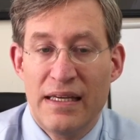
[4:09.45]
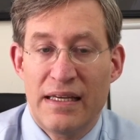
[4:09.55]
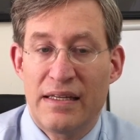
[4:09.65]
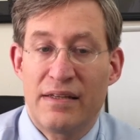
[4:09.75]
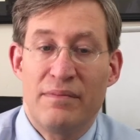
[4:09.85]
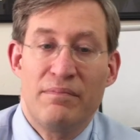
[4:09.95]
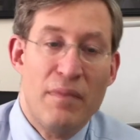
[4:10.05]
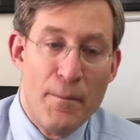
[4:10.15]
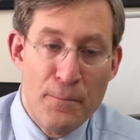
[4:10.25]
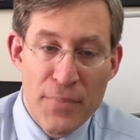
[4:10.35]
And
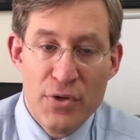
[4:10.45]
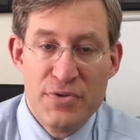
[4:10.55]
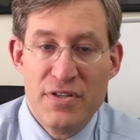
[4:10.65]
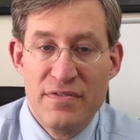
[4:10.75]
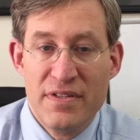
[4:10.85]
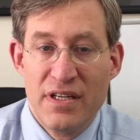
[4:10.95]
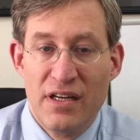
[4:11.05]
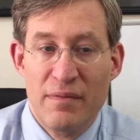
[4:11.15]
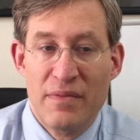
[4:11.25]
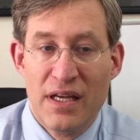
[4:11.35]
most of the
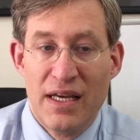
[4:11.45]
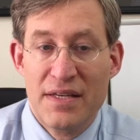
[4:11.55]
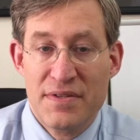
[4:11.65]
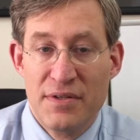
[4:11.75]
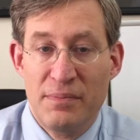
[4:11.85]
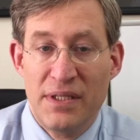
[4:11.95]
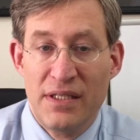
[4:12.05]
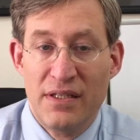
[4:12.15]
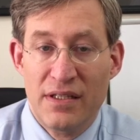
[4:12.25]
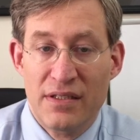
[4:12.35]
time that has to be
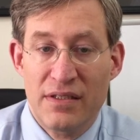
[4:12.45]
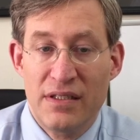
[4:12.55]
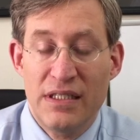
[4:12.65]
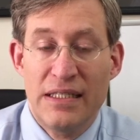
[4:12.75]
done